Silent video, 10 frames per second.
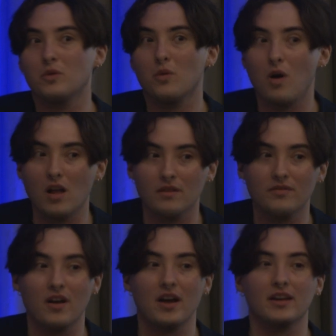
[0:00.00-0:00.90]

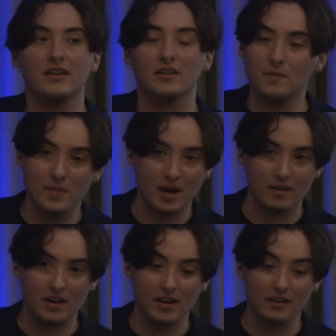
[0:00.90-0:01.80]
qualifying and
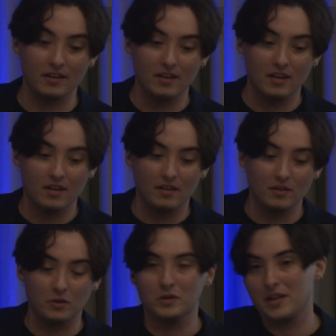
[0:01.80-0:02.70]
comparing
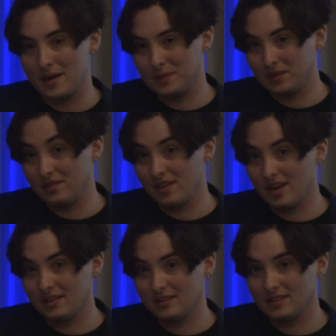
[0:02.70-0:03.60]
those types of
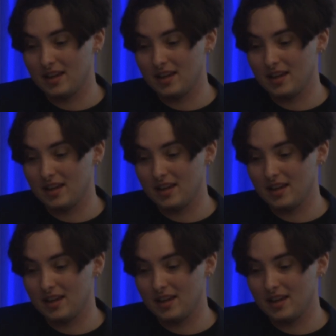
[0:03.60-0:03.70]
things.